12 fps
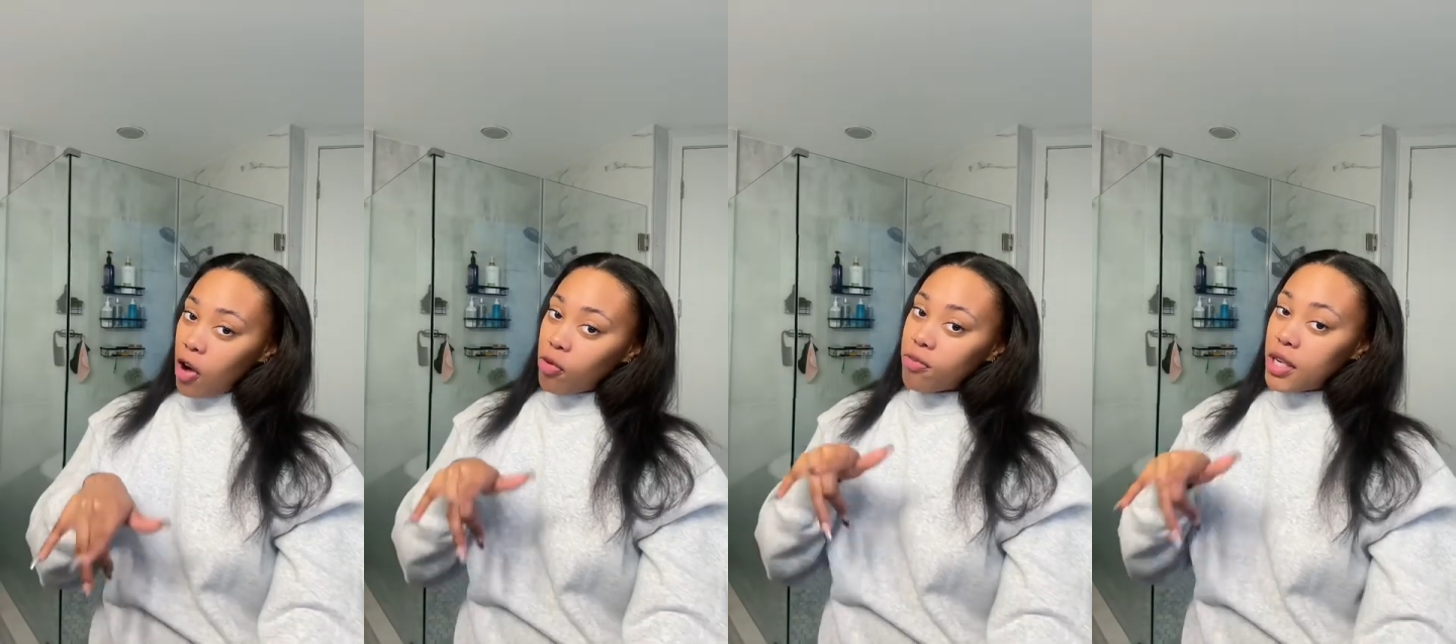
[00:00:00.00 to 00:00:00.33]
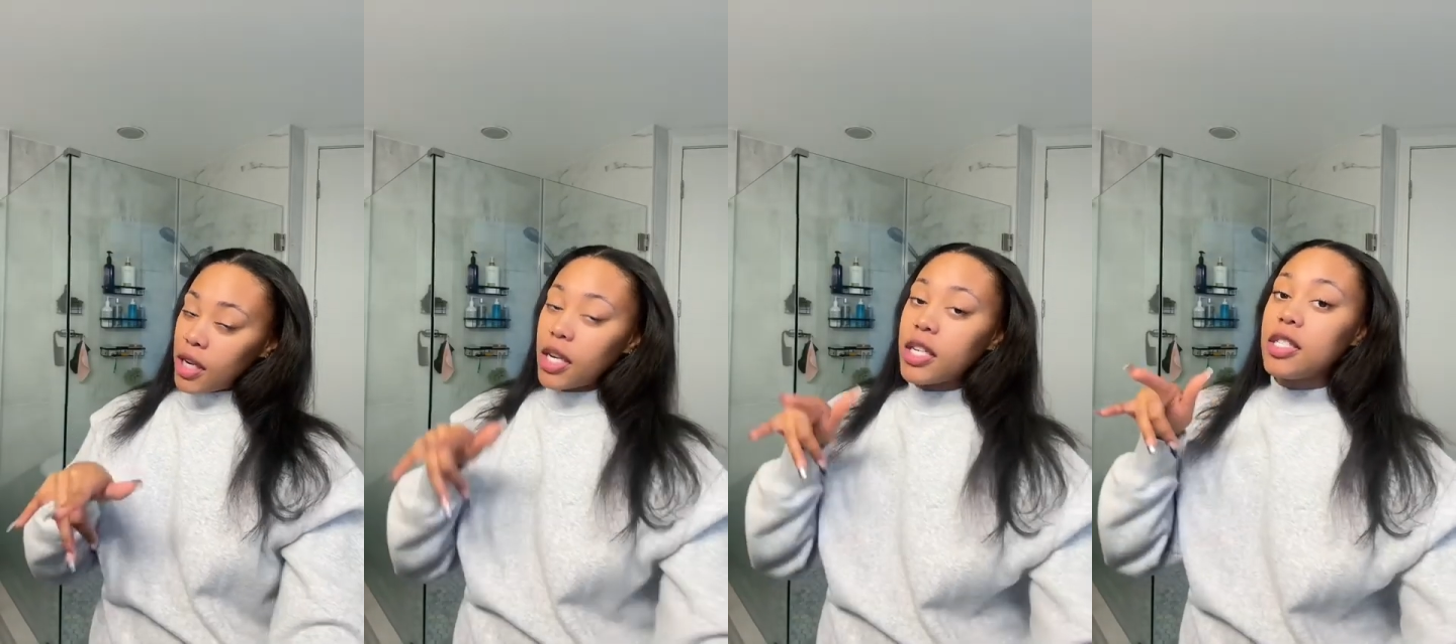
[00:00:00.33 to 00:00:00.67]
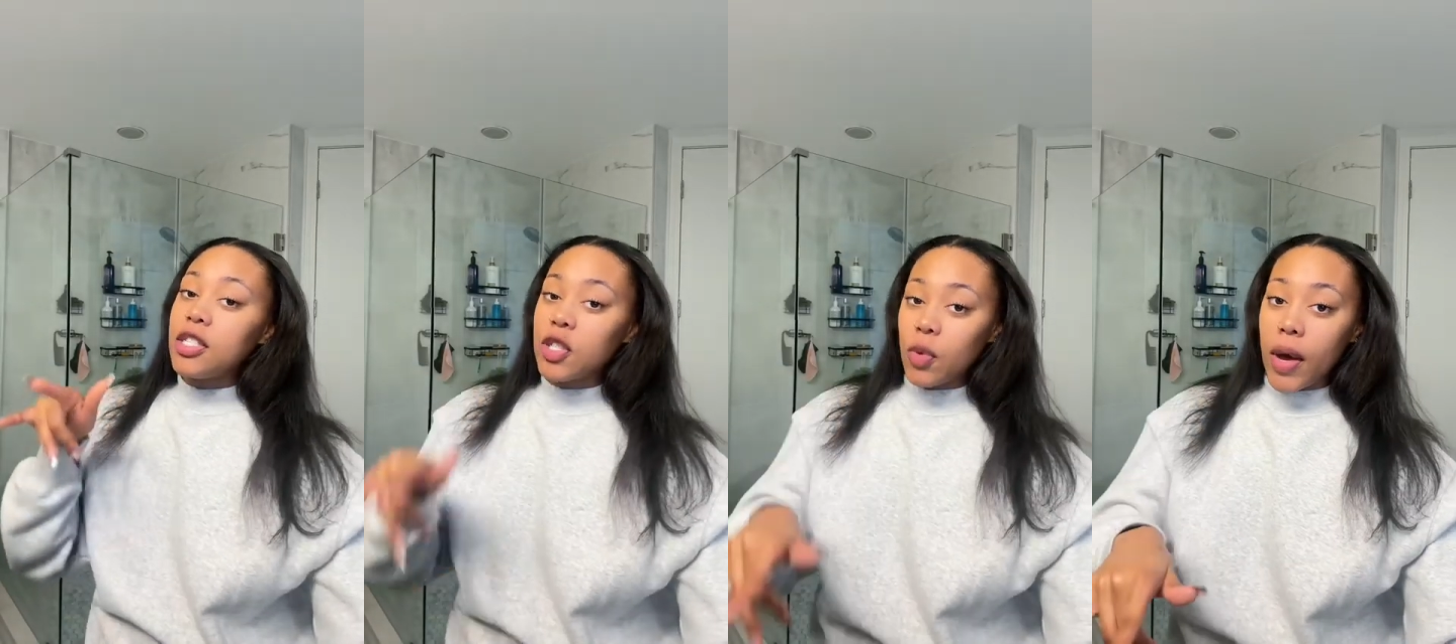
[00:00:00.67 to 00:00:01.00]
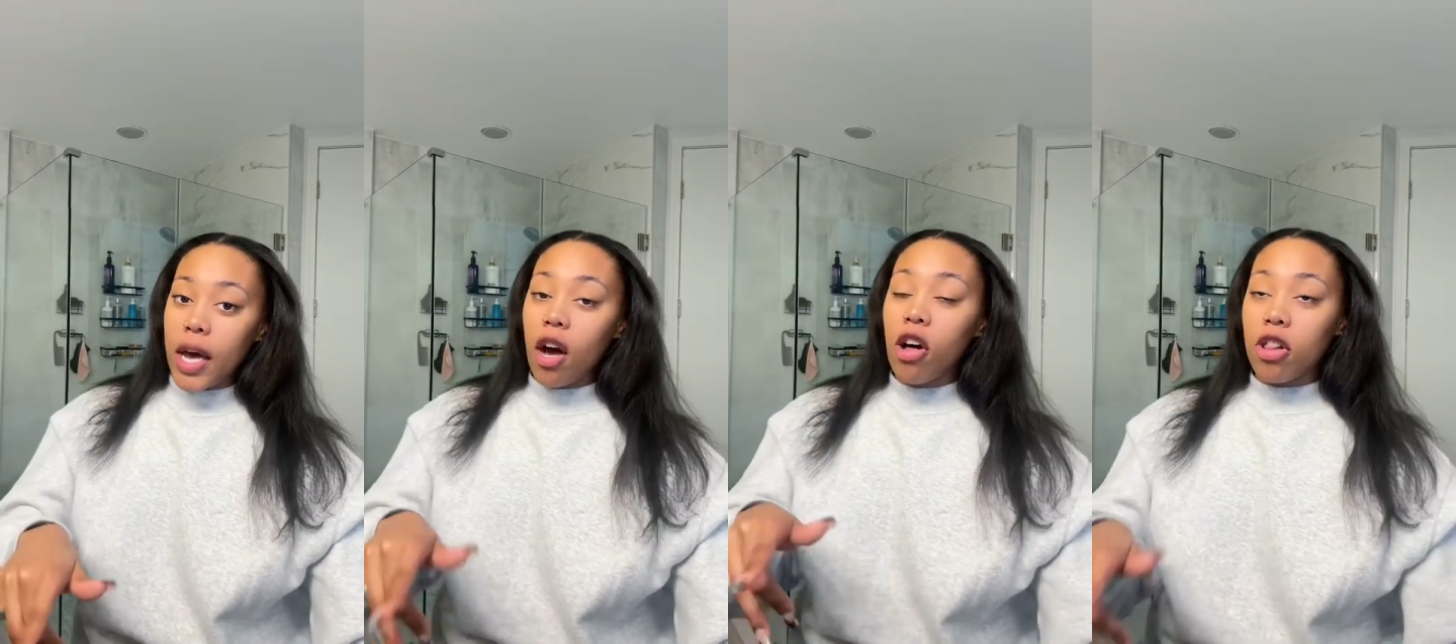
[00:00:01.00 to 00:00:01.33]
does sweat
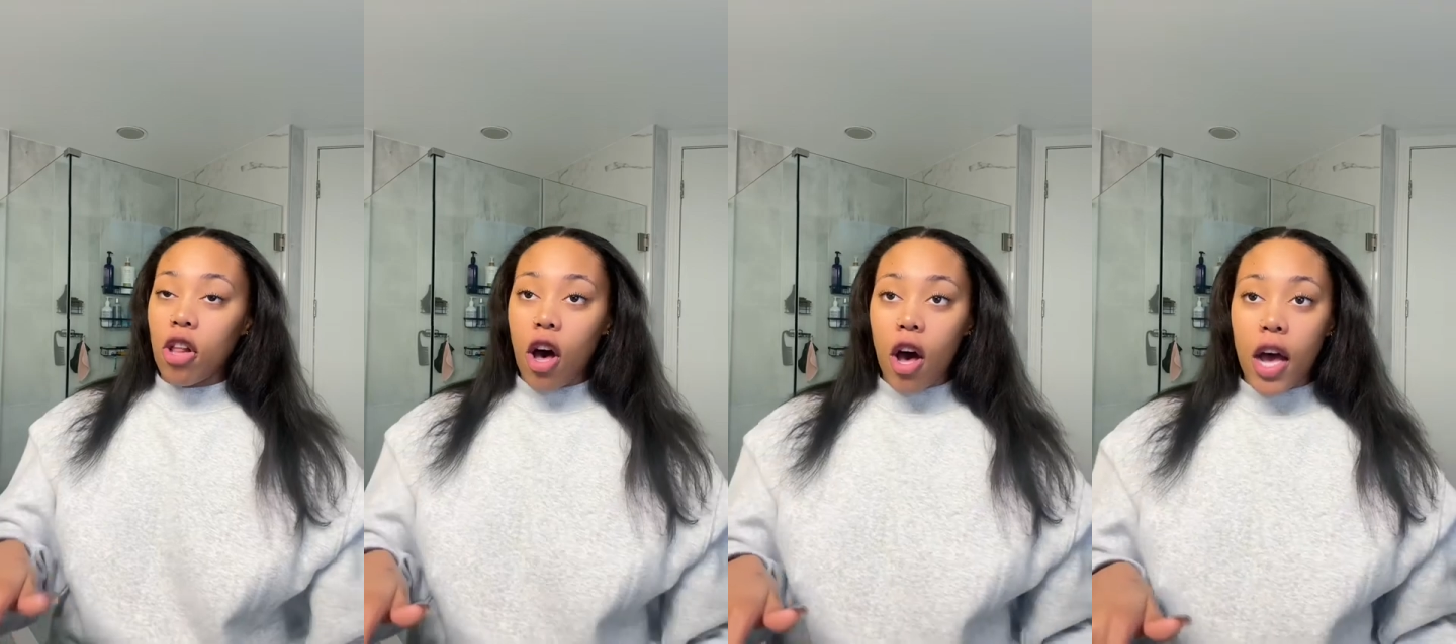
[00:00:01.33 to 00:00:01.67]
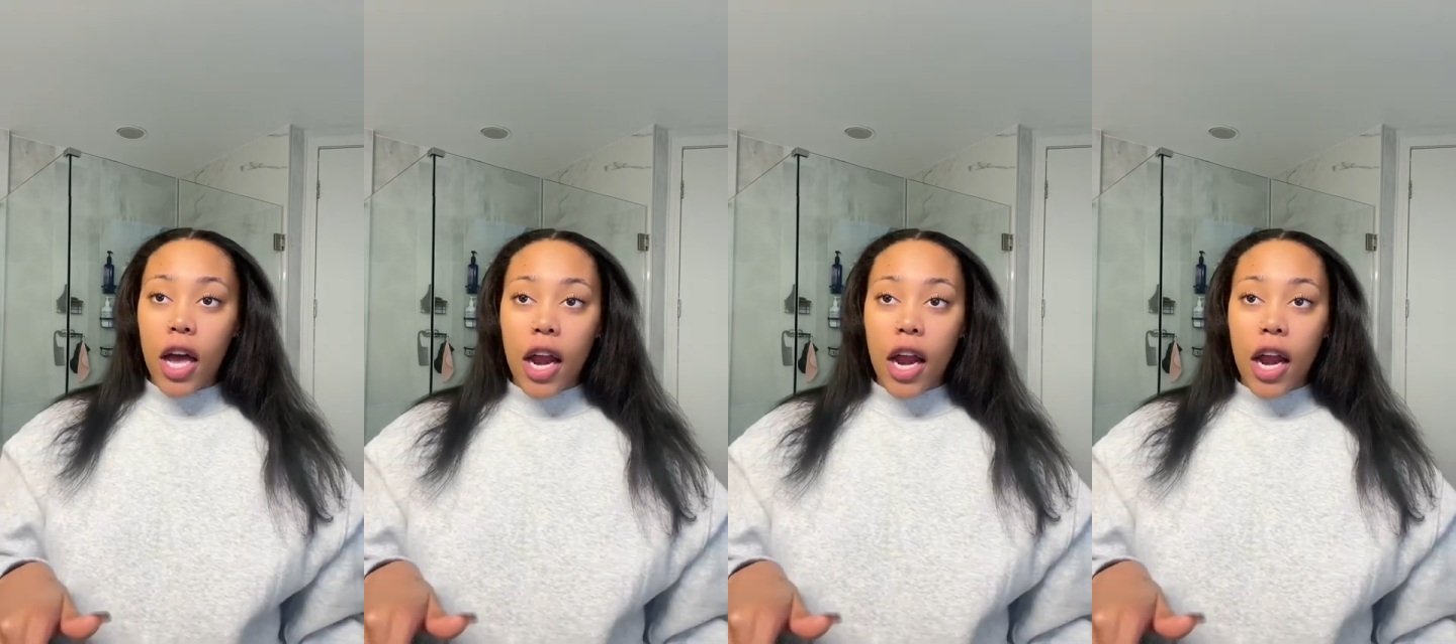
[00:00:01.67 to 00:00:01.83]
a lot,